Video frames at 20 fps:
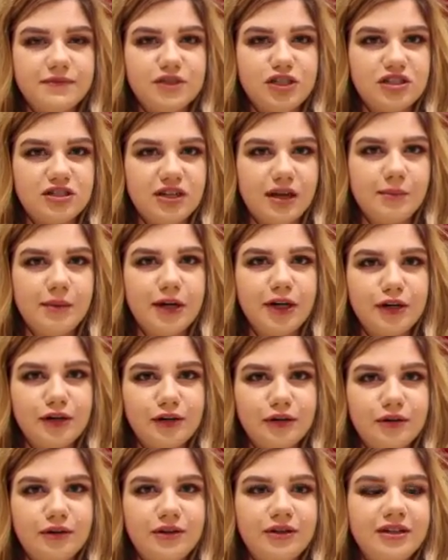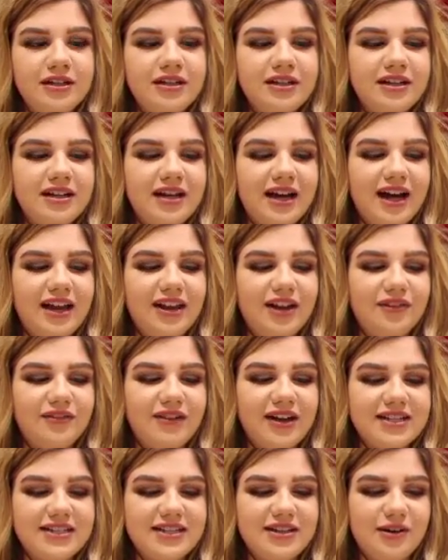she's like my girl. I
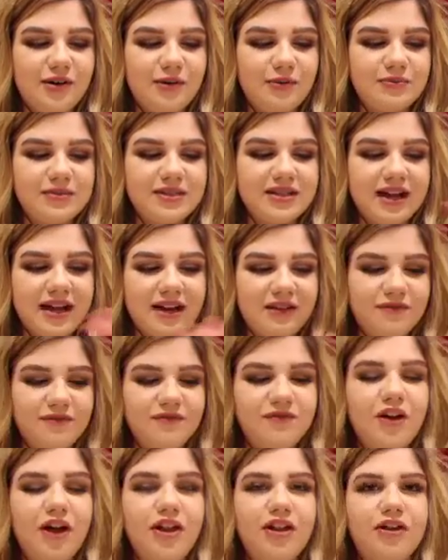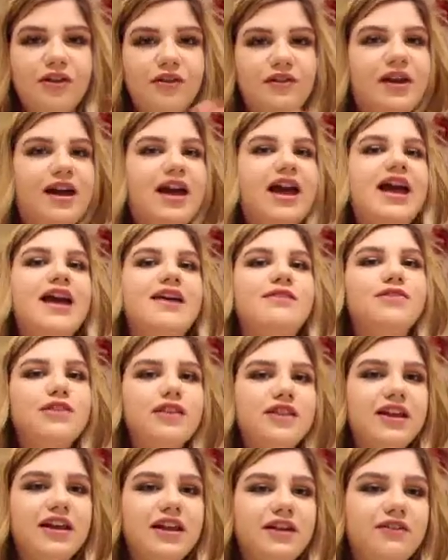love Casey Holmes. I follow
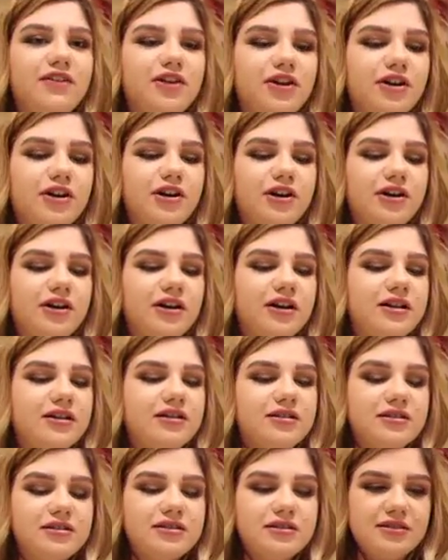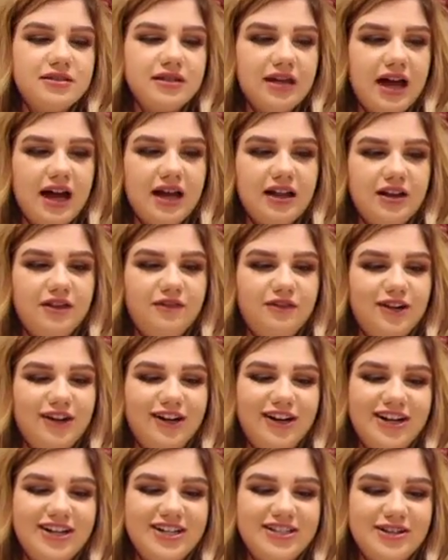everything of her. I love
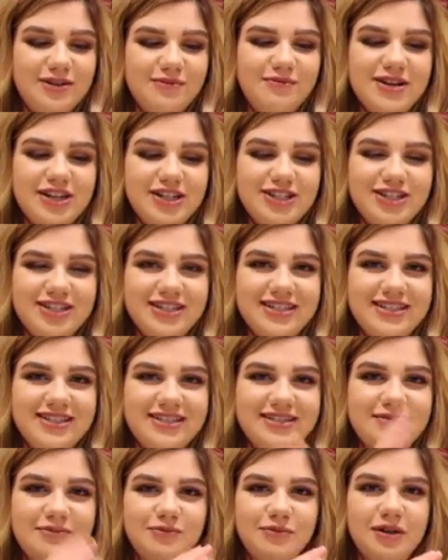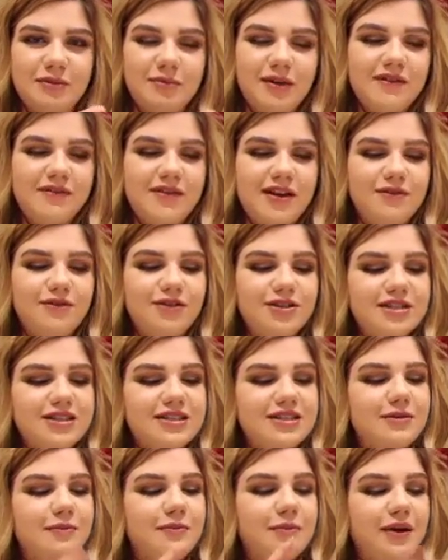her so much. She's one of my
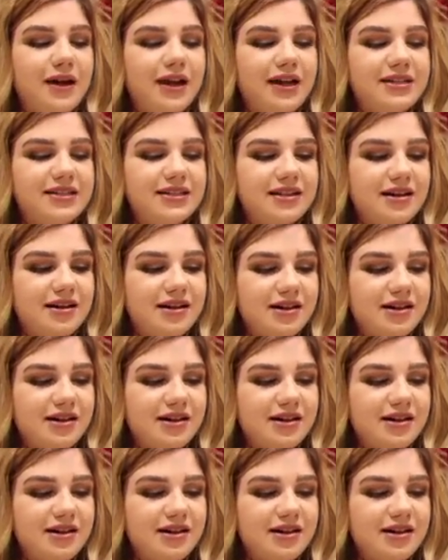favorites. But